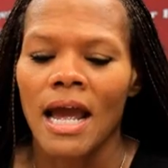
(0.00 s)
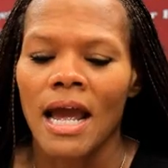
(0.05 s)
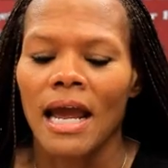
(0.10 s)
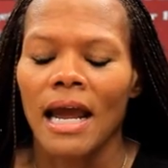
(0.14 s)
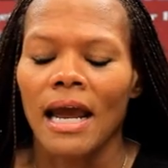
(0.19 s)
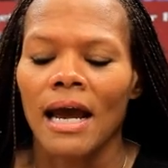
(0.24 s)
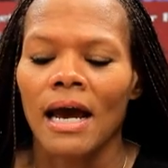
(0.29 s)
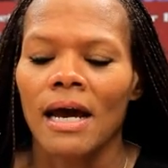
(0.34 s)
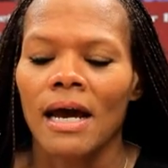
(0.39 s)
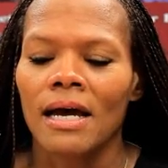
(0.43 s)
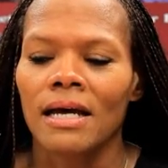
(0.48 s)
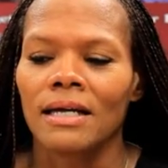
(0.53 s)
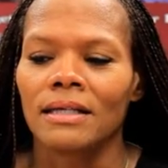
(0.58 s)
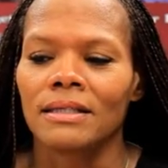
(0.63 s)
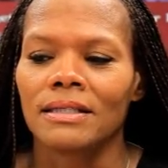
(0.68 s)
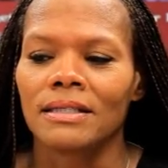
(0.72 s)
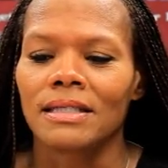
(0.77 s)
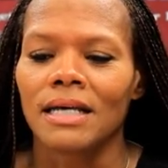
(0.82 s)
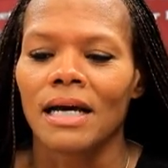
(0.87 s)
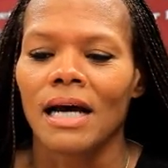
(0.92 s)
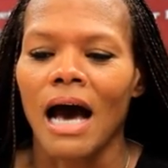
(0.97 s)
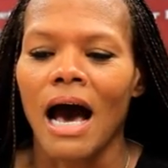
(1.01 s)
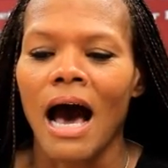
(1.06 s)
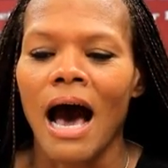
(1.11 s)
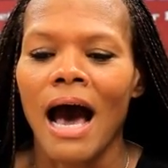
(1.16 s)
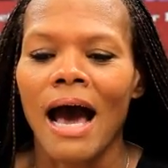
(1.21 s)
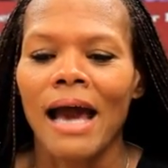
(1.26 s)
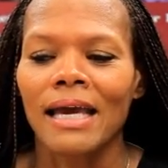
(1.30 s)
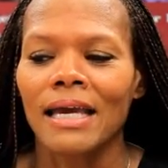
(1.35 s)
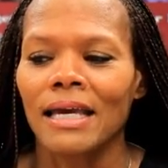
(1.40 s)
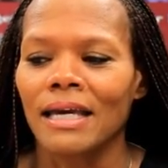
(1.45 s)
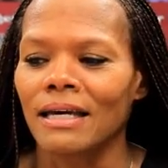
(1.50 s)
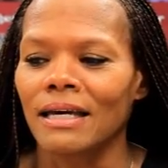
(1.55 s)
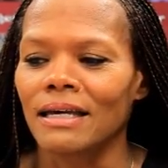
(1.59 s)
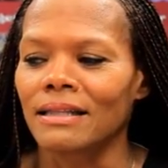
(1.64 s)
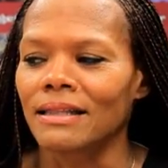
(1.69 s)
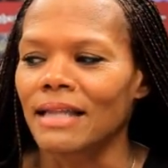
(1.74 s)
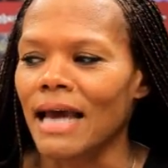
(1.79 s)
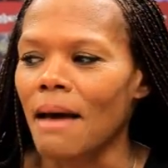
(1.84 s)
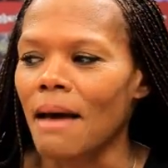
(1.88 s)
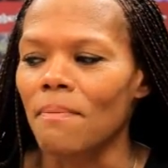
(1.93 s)
And I
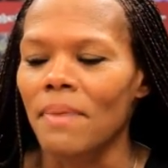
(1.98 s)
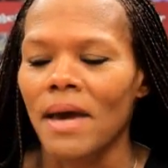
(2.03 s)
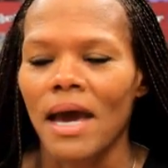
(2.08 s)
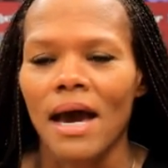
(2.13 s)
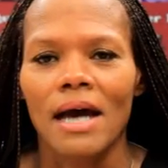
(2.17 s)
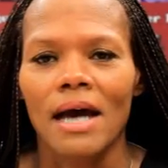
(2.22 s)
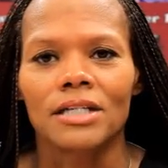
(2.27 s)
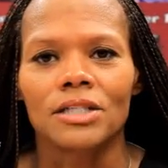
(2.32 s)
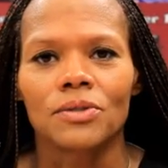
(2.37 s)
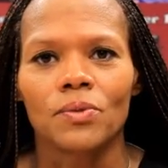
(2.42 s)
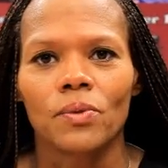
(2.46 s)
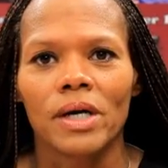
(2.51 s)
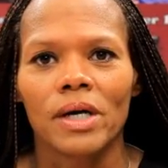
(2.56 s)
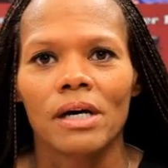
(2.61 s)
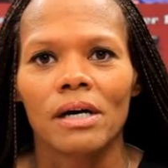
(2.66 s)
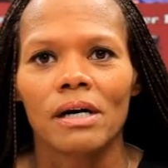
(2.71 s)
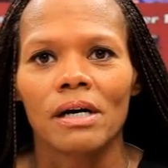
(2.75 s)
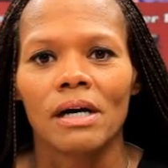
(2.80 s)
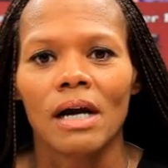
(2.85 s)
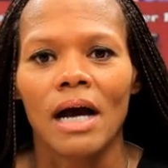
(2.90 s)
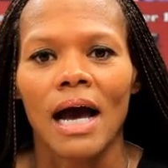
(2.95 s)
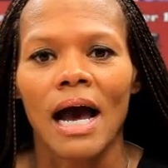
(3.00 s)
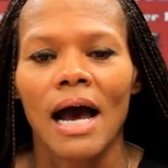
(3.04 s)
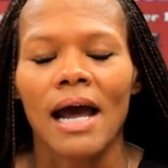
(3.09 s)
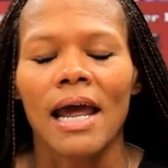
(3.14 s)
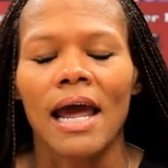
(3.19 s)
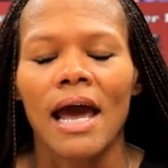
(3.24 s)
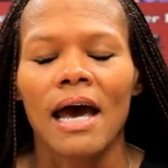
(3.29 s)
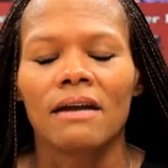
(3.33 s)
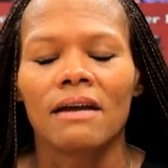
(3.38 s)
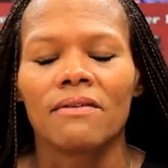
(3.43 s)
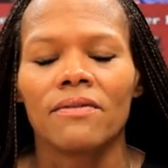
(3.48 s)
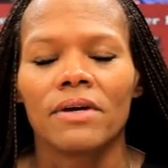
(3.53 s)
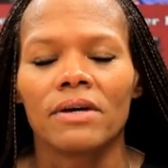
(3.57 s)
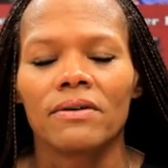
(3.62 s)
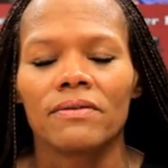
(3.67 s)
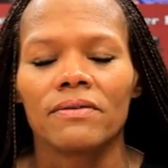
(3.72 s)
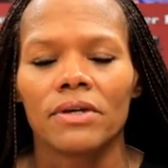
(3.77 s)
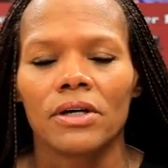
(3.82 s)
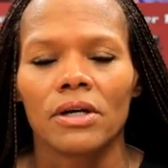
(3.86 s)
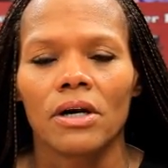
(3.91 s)
hit that patch where I had a
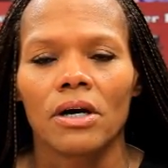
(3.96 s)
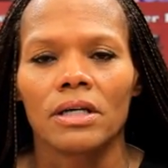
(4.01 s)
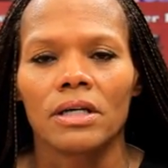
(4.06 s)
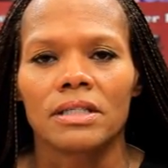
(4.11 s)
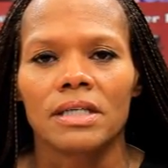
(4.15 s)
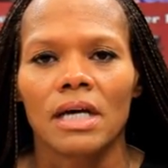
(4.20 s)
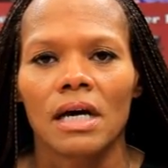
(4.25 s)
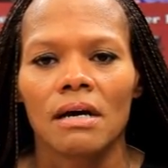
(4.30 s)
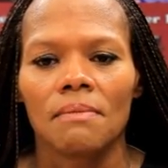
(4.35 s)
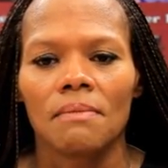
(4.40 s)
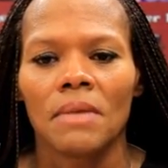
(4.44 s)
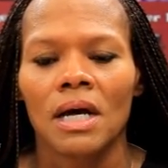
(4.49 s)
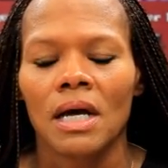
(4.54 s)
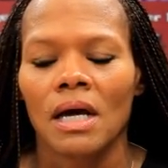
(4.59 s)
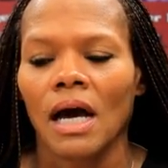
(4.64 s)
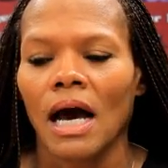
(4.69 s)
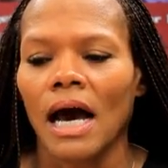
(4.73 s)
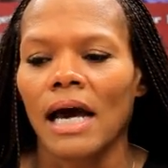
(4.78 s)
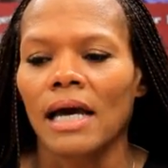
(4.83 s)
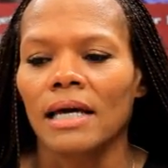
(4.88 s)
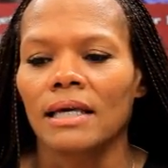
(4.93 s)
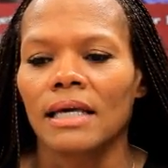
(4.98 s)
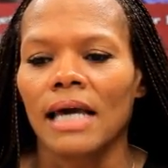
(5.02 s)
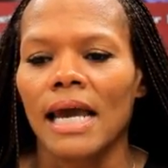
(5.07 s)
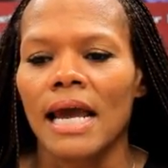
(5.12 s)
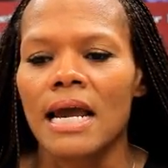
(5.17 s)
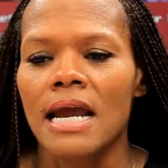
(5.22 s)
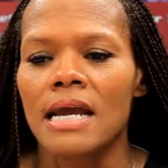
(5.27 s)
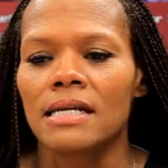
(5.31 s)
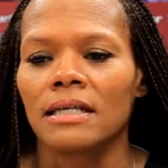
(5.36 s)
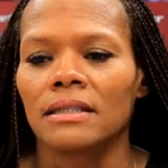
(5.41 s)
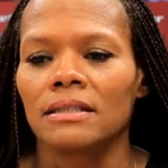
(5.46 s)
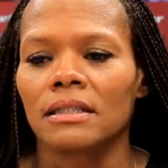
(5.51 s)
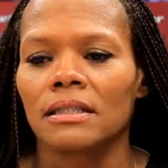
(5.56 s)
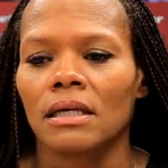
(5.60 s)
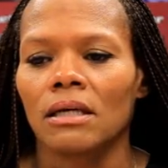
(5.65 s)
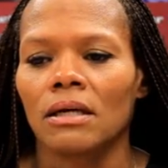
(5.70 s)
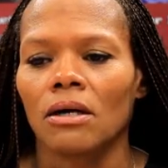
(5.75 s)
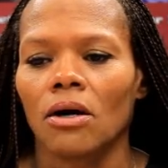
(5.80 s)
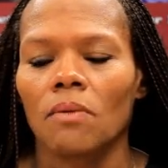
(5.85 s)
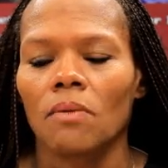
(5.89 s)
very, very hard time. I
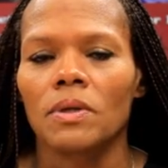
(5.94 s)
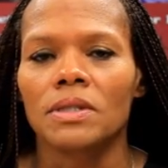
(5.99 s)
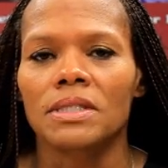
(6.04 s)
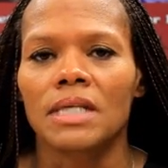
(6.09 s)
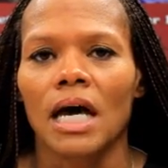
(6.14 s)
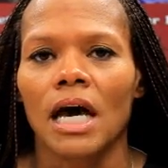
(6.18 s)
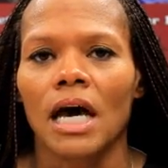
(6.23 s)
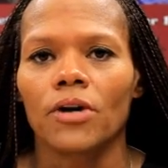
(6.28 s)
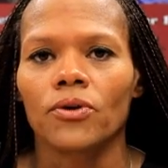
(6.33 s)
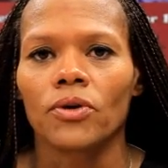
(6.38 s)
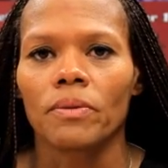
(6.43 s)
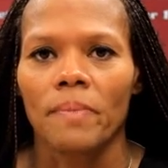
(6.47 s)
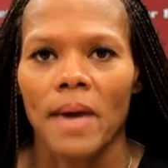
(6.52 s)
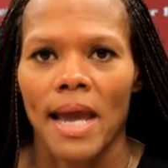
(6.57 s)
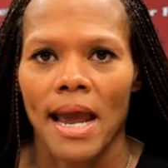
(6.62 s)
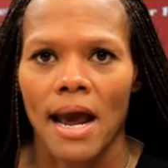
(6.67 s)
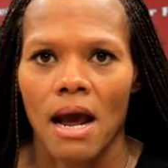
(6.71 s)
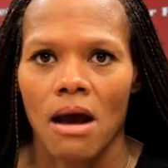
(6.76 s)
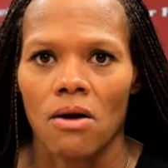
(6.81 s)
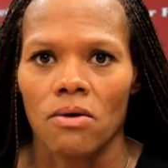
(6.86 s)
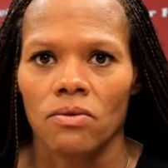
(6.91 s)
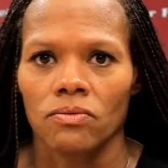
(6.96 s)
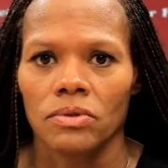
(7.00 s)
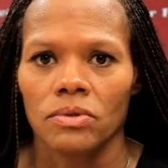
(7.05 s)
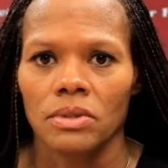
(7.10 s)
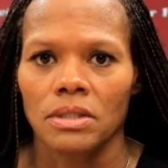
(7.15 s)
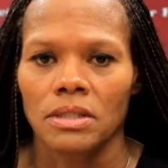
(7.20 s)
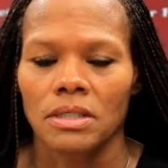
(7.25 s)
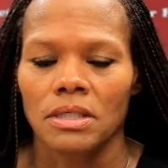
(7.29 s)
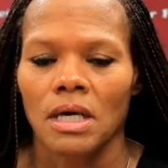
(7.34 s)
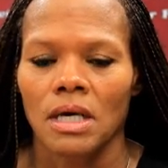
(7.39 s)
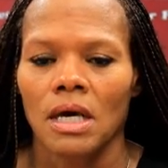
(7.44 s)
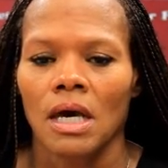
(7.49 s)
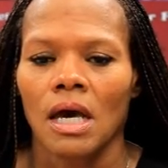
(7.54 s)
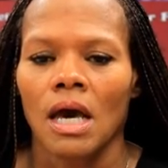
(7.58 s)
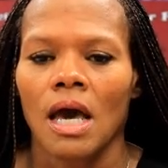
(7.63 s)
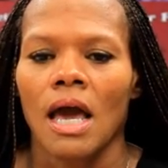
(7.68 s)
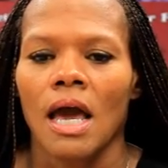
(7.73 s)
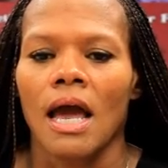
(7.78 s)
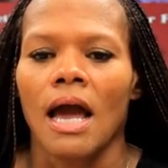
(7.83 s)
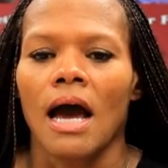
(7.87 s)
gained almost 100 pounds.
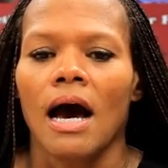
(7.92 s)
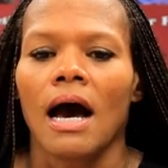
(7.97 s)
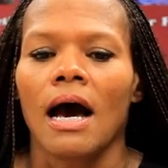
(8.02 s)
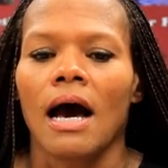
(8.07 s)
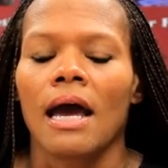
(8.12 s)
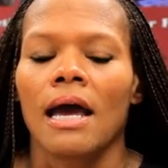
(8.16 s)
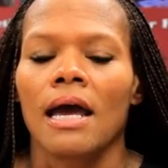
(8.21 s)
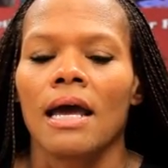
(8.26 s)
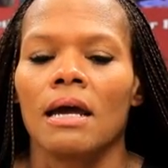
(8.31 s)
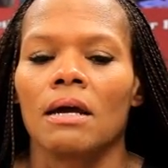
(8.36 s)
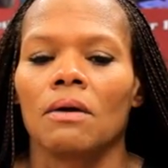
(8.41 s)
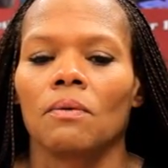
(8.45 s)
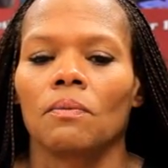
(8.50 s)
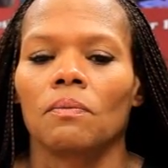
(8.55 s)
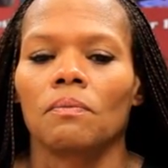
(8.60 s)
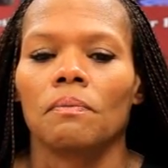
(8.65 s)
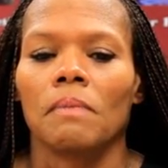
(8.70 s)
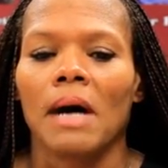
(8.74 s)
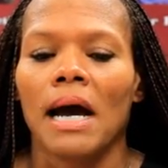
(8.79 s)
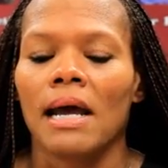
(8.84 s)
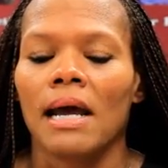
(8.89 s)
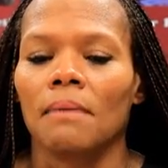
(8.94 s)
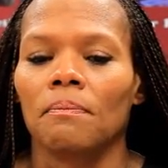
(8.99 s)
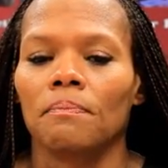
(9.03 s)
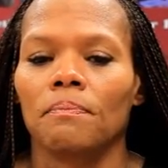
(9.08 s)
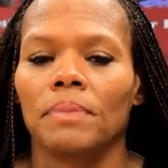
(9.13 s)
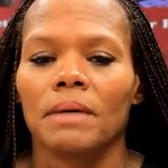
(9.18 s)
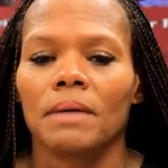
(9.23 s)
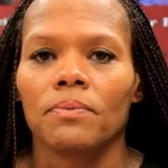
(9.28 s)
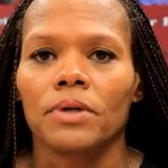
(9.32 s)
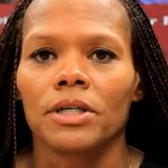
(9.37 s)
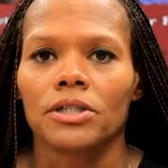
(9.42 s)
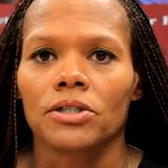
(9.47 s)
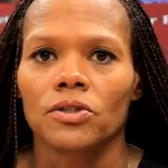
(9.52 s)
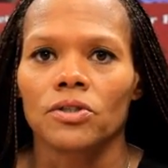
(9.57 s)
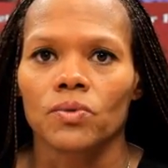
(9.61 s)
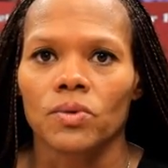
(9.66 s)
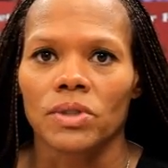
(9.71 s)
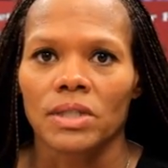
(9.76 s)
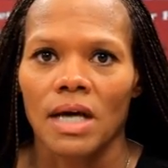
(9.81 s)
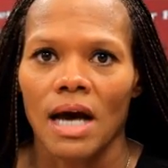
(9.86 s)
My blood
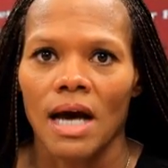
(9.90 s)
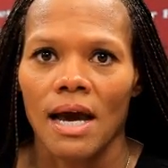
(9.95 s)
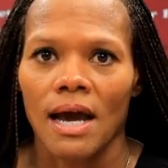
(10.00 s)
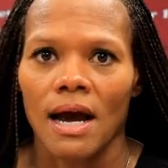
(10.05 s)
pressures were sky